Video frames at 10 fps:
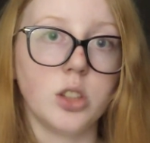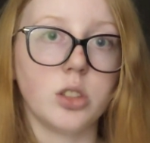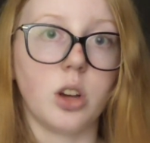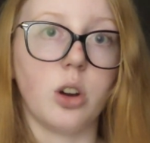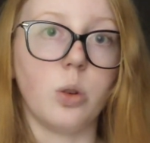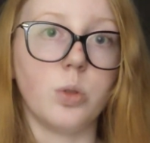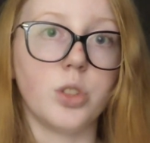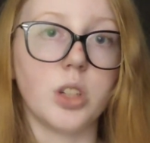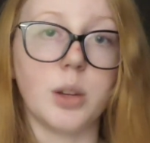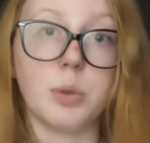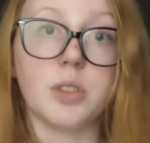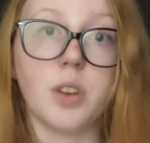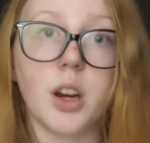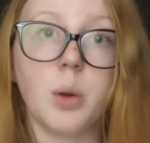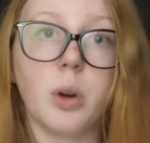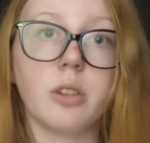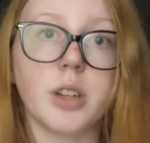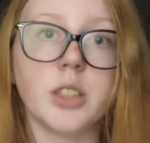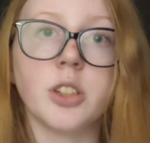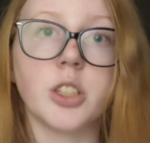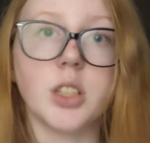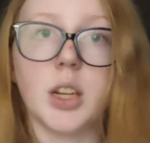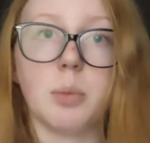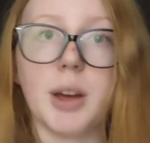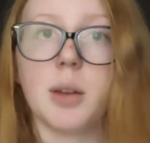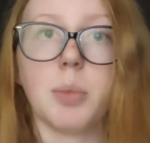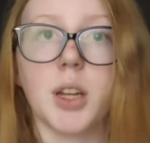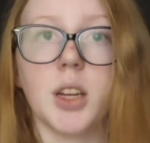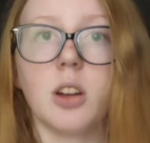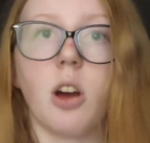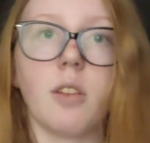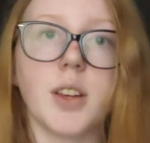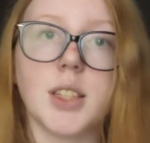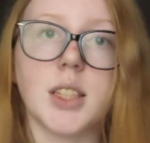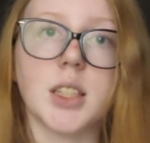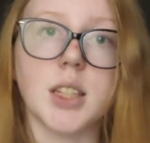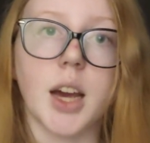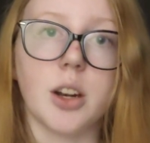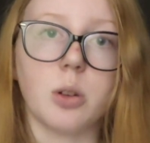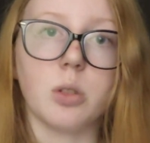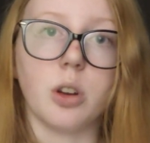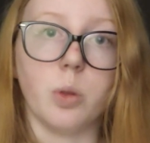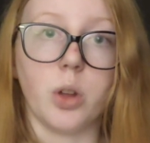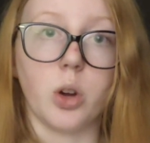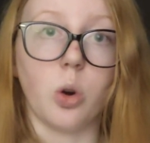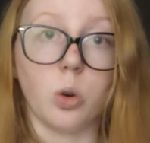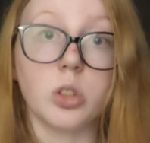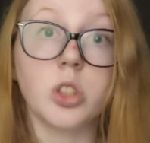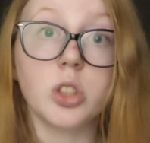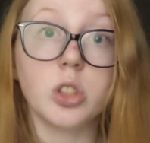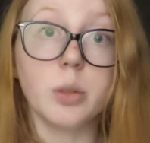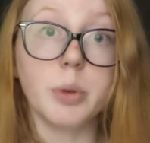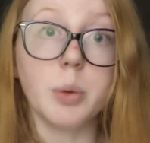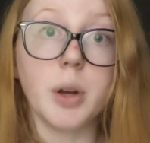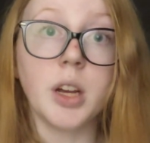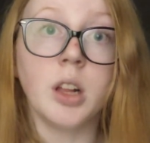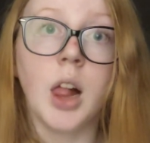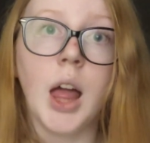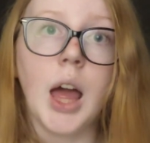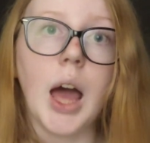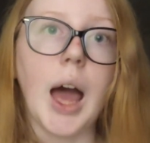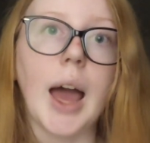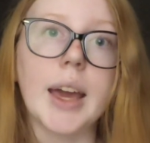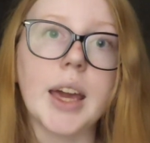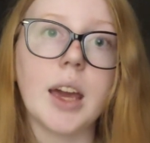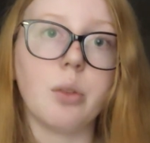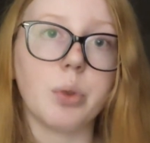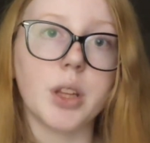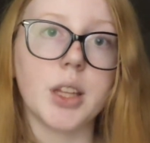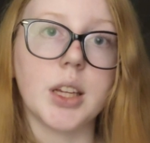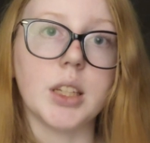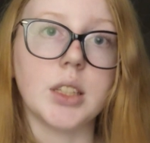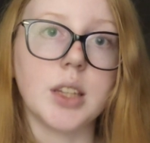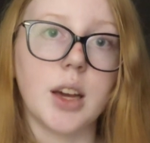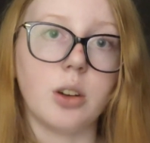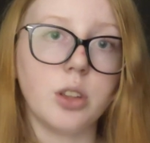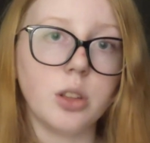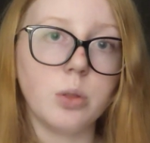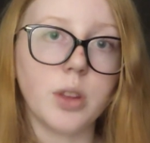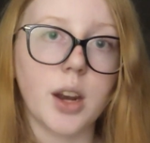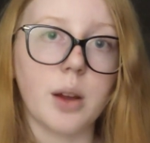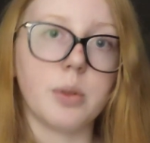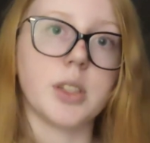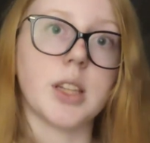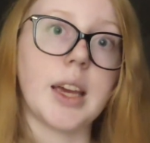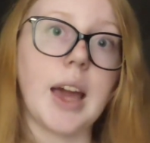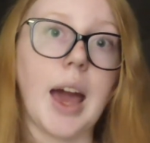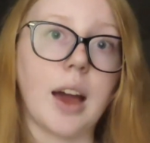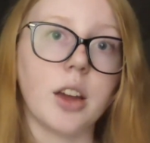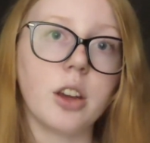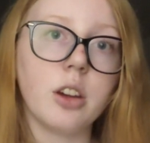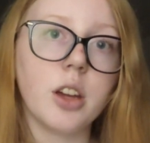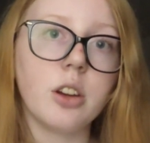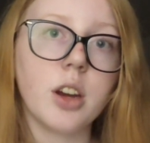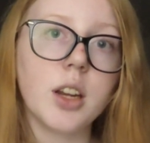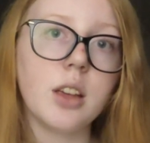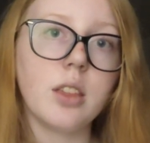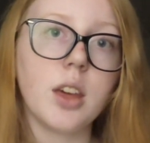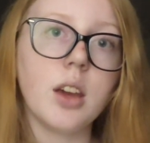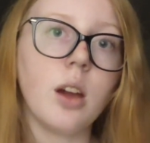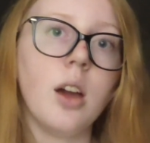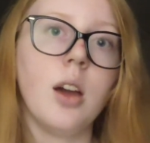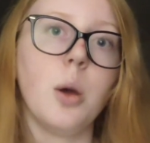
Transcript: So it was very well researched in my opinion. Obviously, since I don't know the culture super well, I can't really tell you that it was like accurate or anything,